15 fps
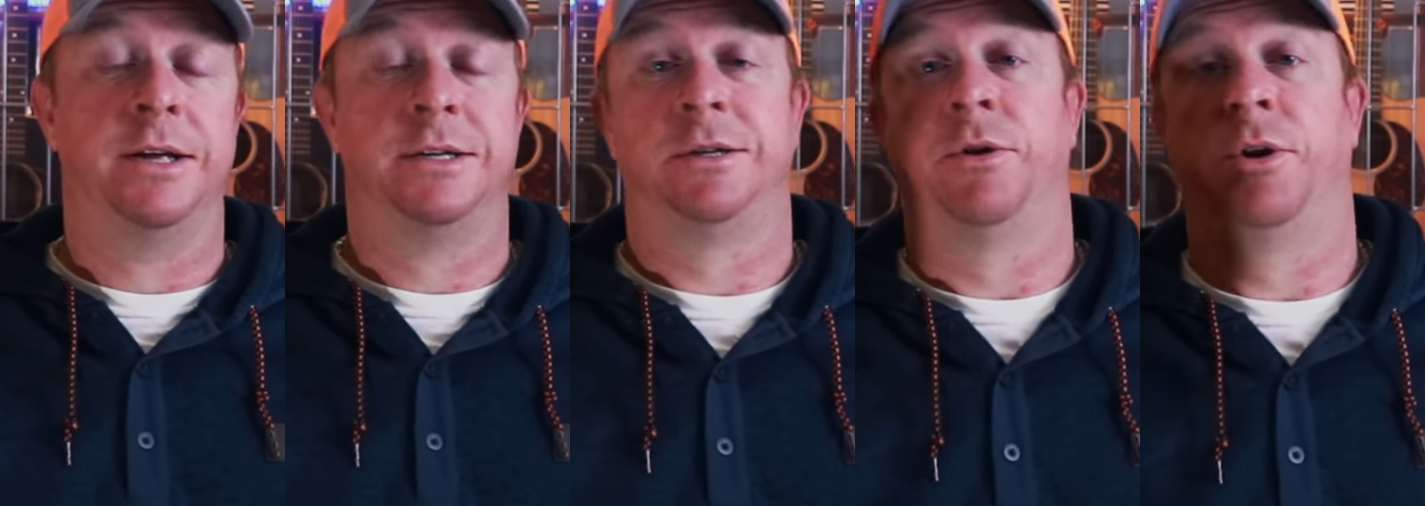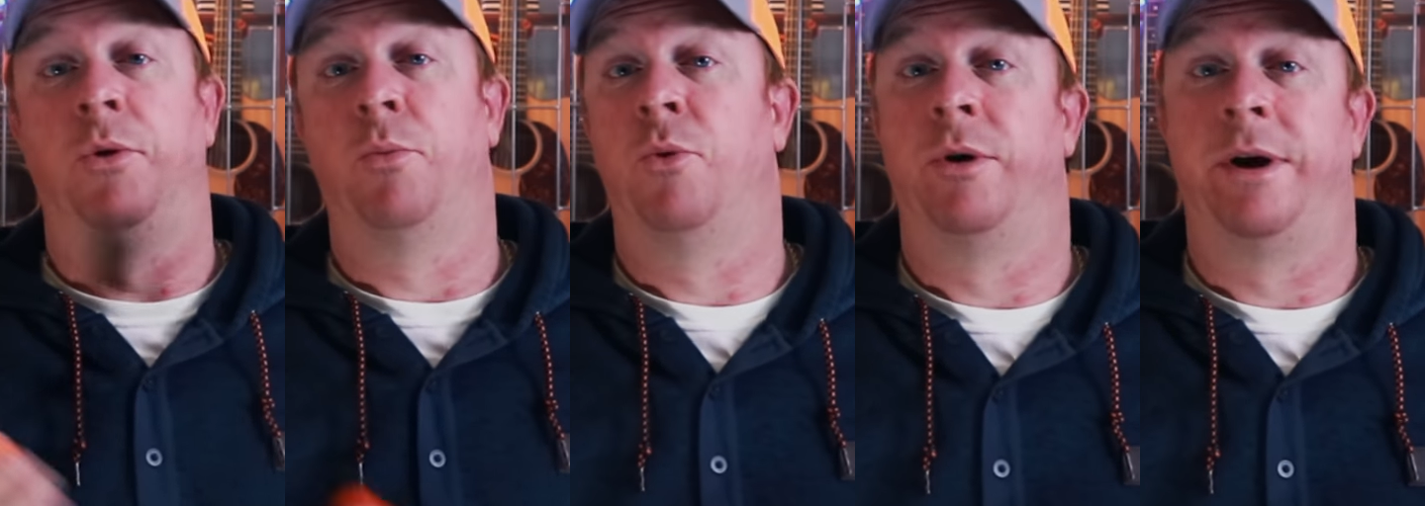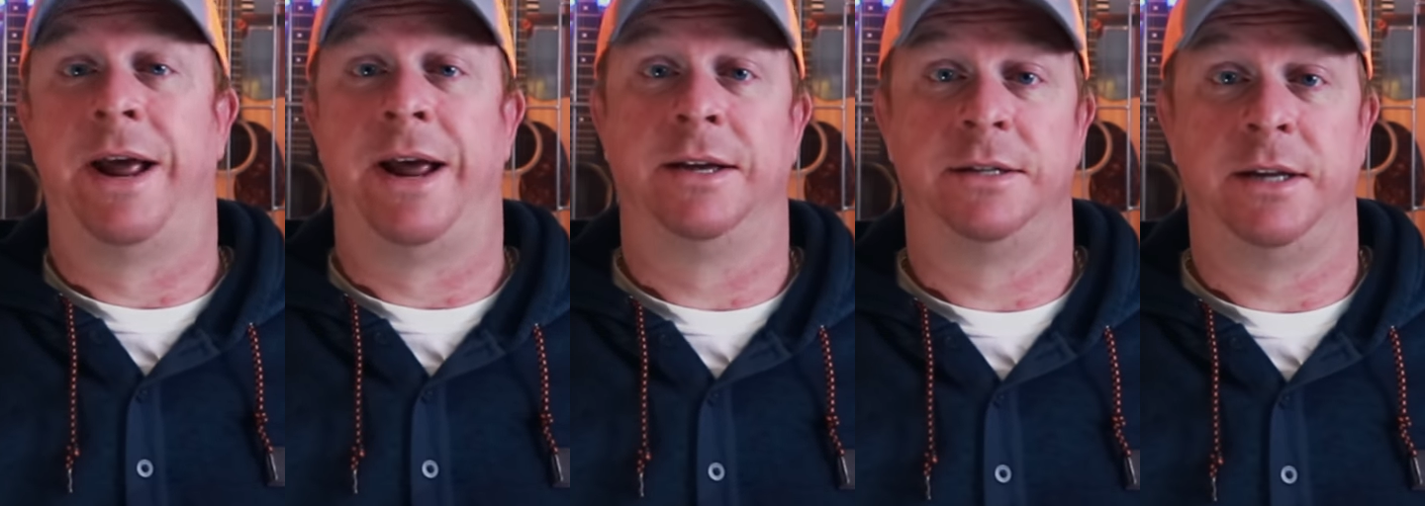so no more
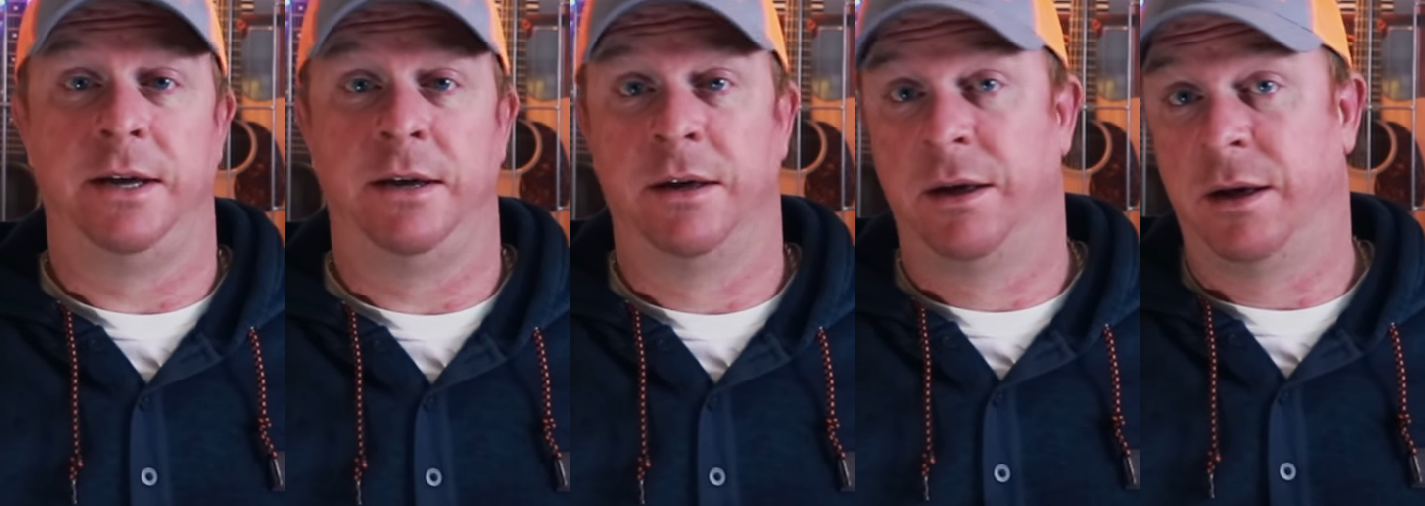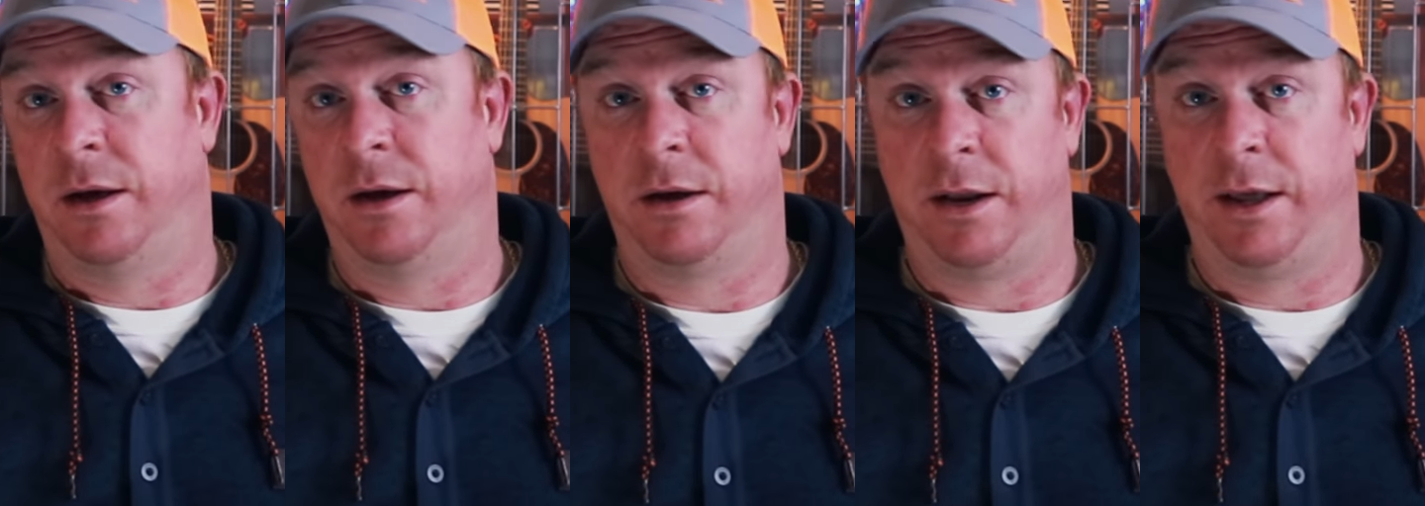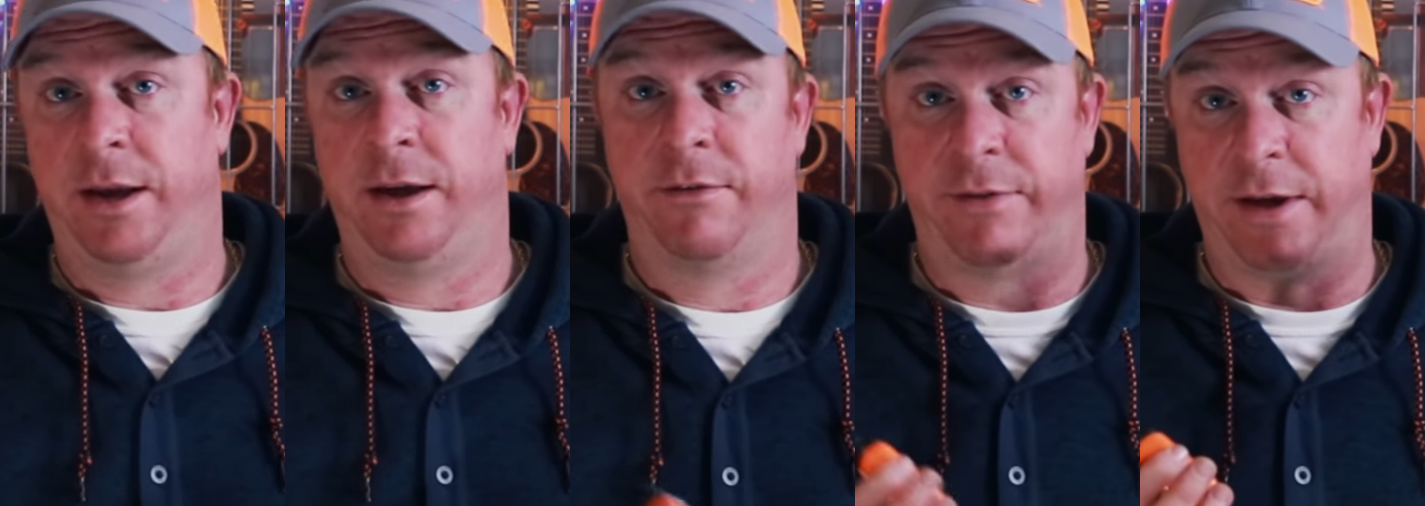nasty,
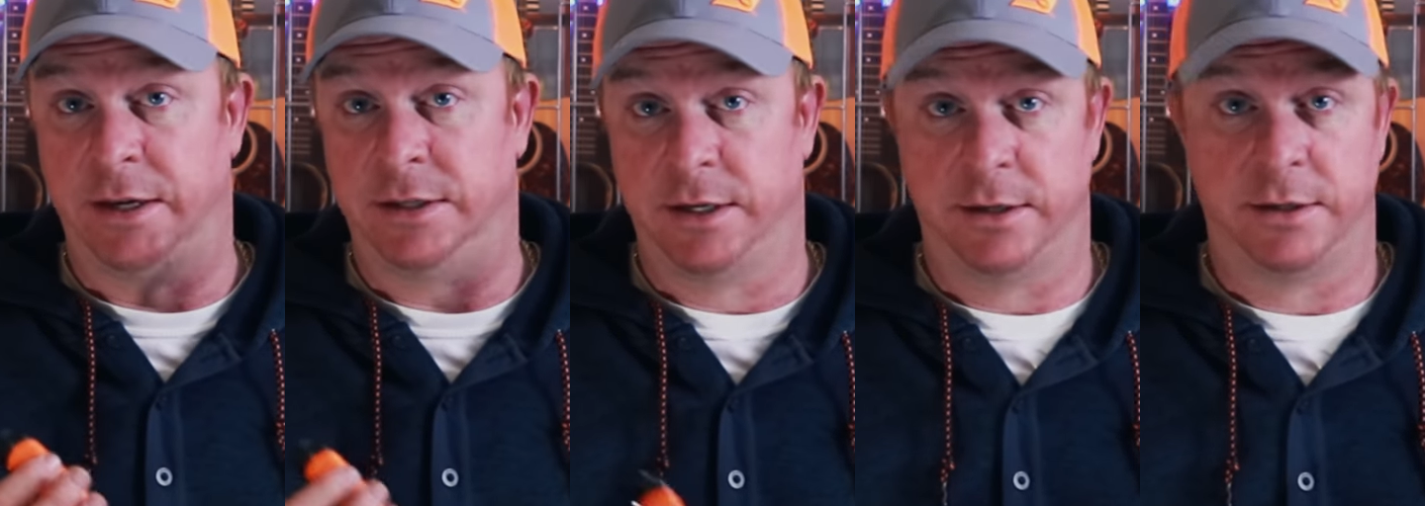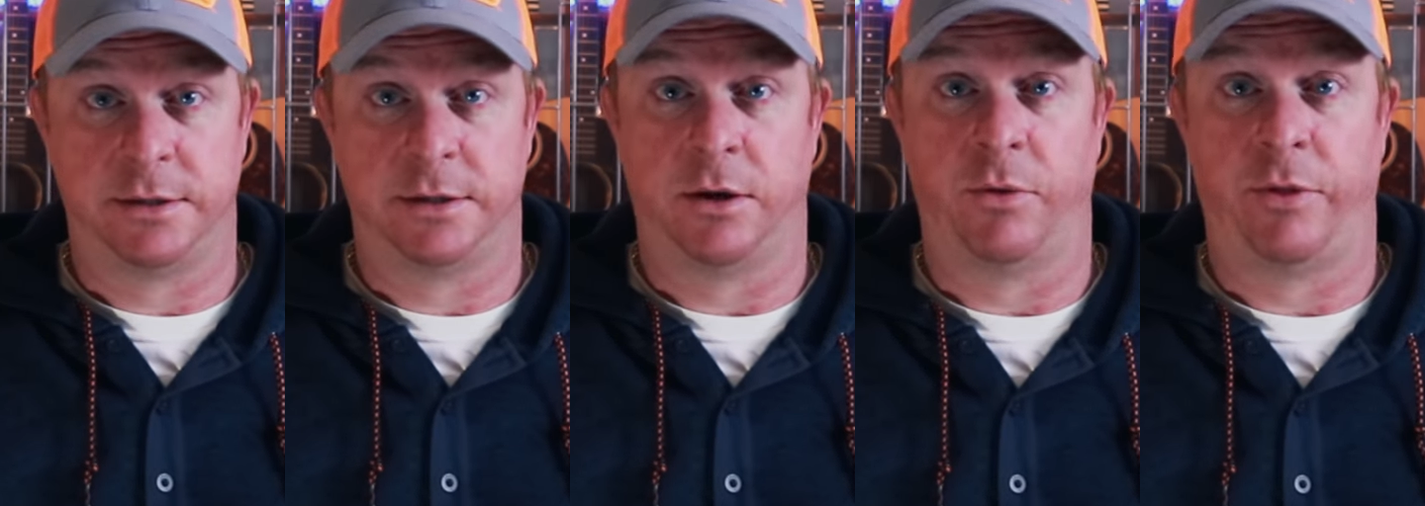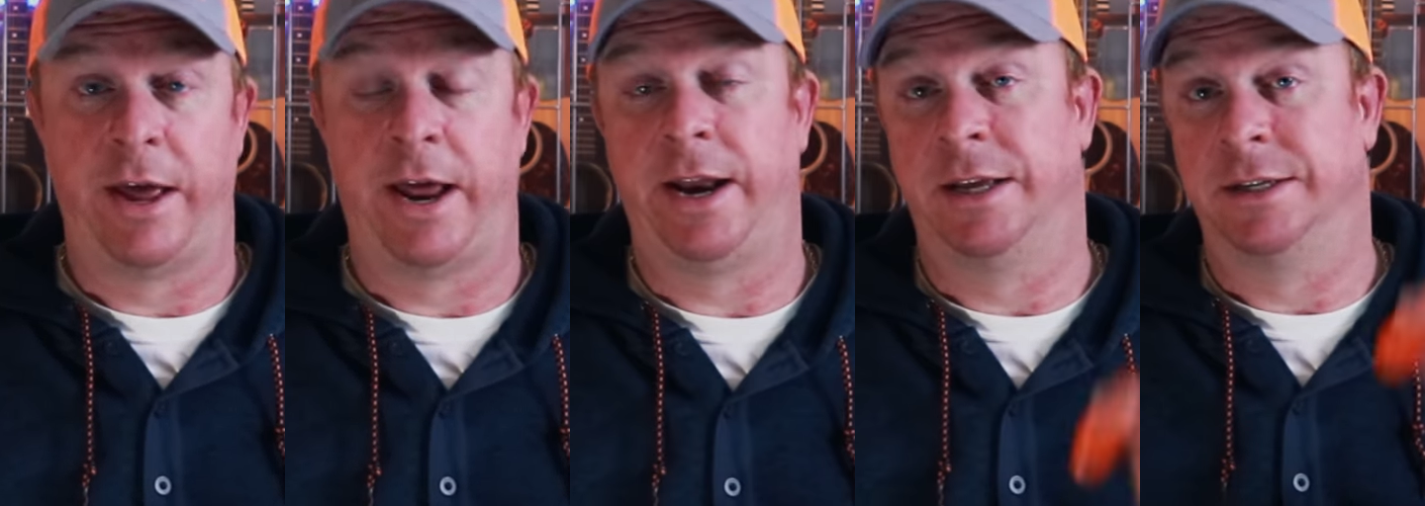ugly faces. So
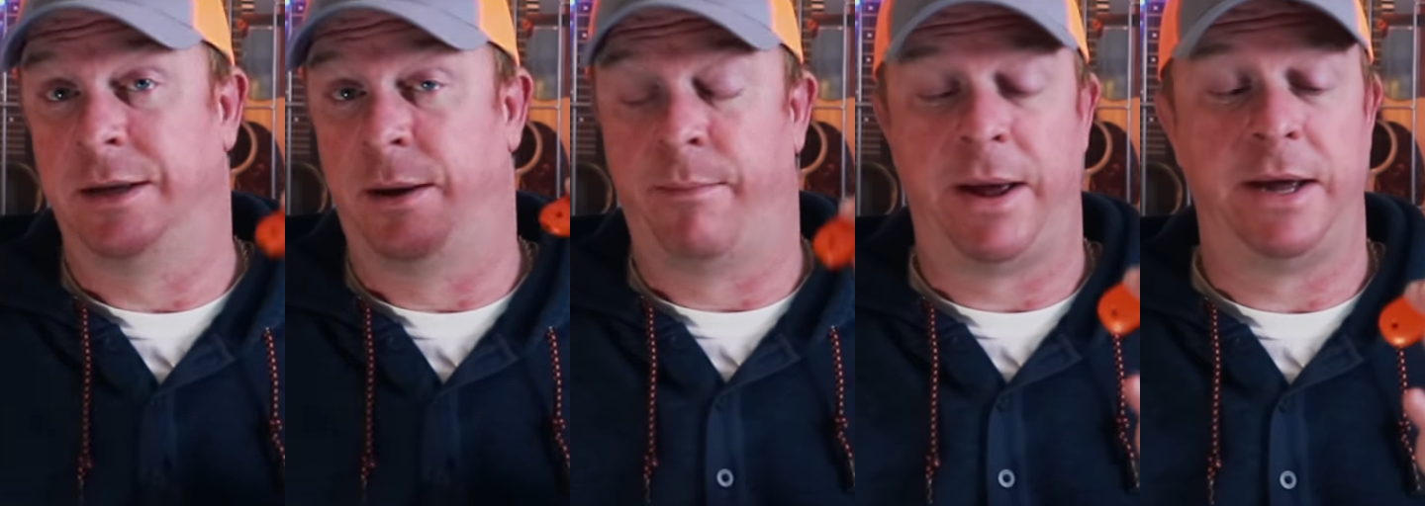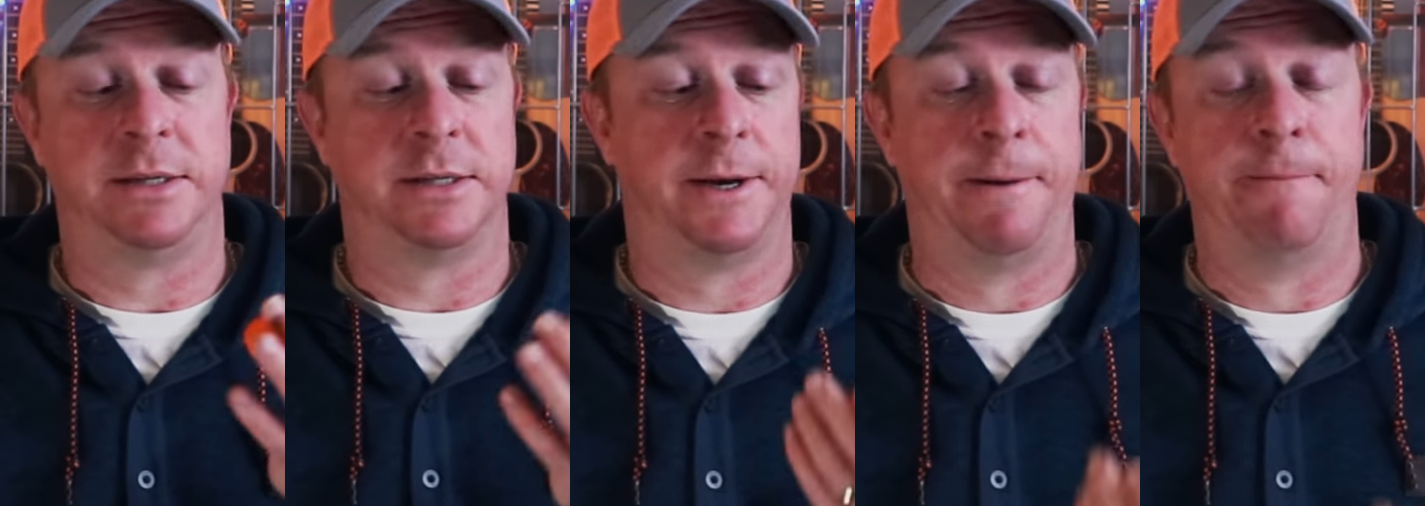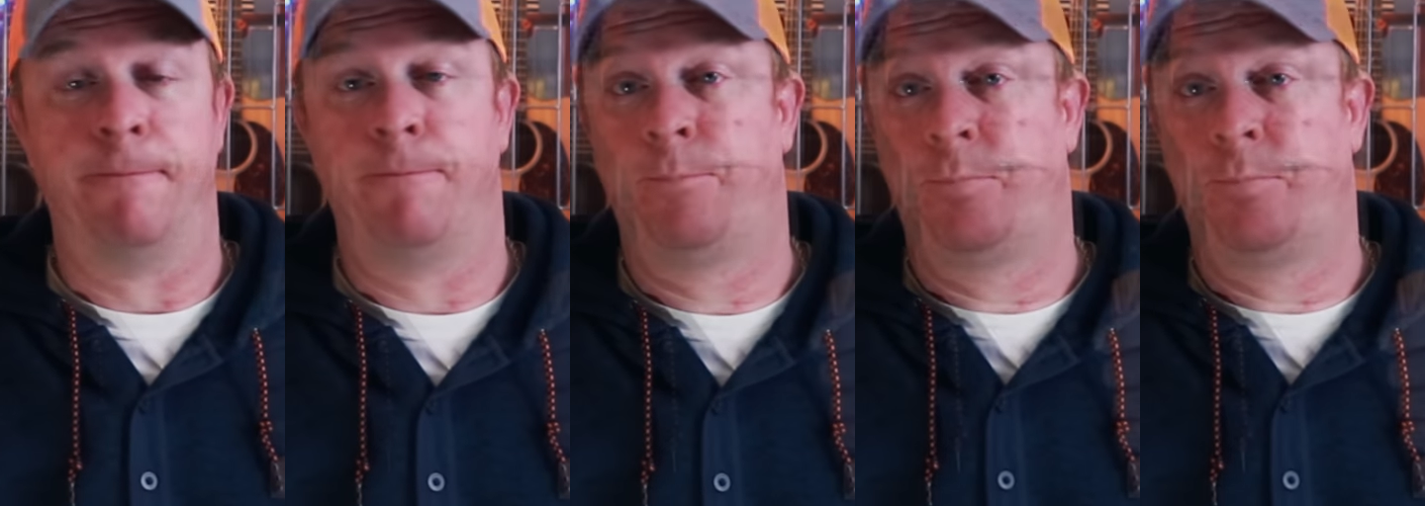that is amazing.